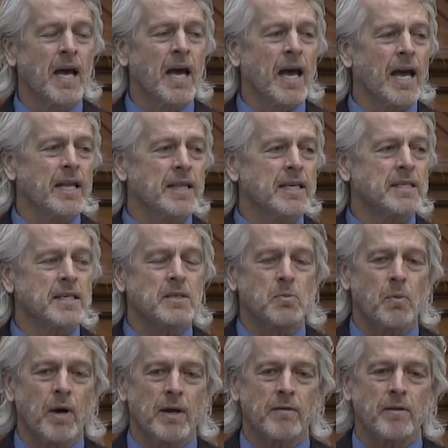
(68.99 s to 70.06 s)
and this is
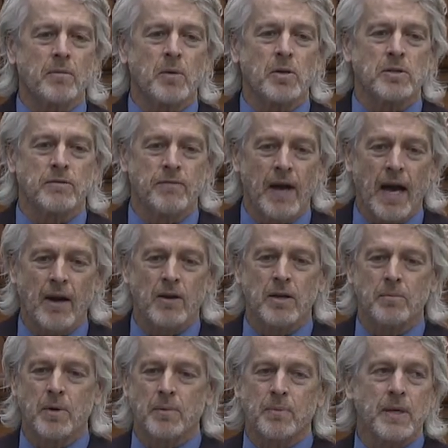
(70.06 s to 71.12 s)
one of the most
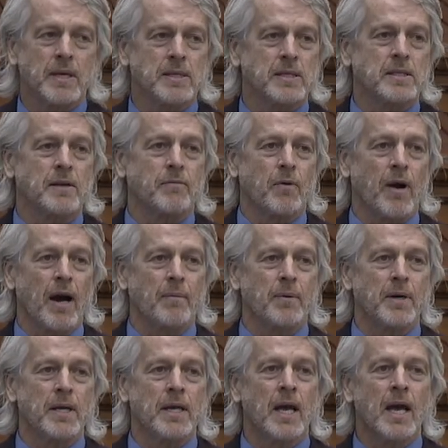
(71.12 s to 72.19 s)
valuable pieces of
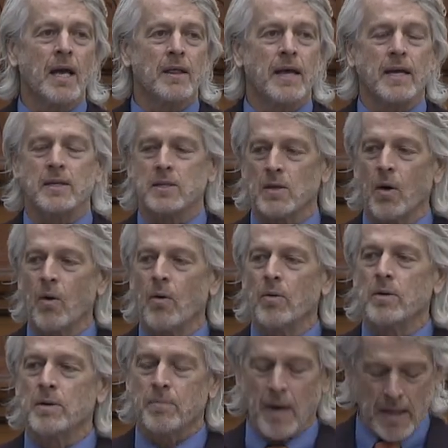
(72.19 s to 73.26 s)
property that is
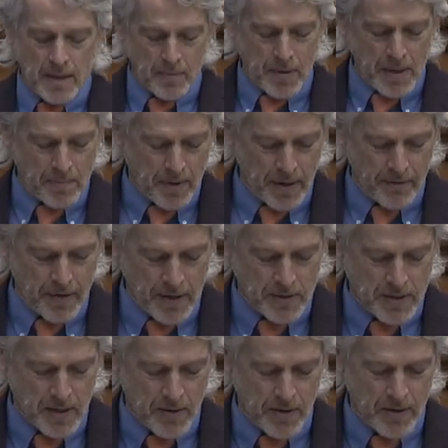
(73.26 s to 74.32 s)
owned by the people of
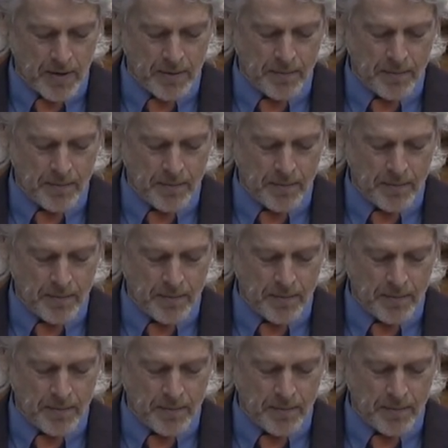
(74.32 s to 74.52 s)
Ontario.